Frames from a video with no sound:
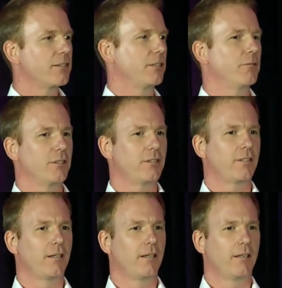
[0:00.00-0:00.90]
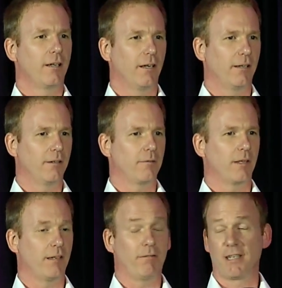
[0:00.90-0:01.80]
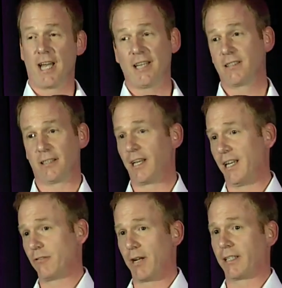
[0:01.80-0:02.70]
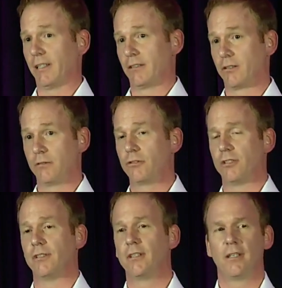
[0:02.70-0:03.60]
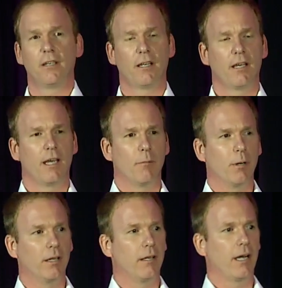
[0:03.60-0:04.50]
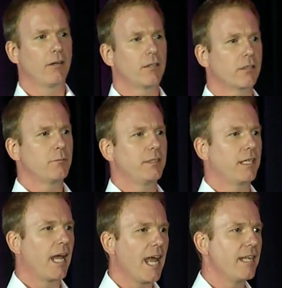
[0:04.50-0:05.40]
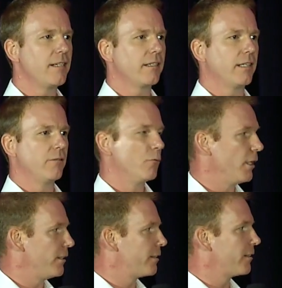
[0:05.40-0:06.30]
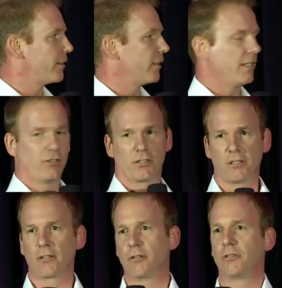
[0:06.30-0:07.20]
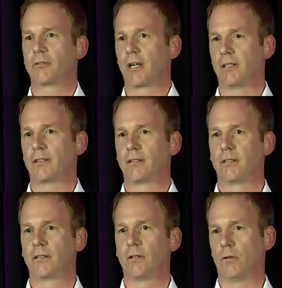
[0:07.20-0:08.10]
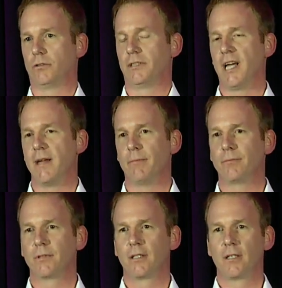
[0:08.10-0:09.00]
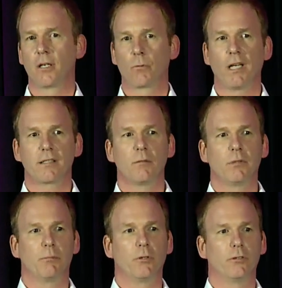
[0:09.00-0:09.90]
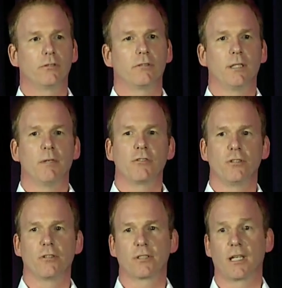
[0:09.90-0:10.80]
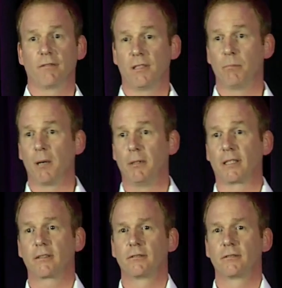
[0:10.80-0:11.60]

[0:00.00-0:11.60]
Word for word: it was uh, a fantastic hand-tracking solution. But our argument that hand and voice is just not going to cut it all the time. Quite simply put, imagine yourself in public.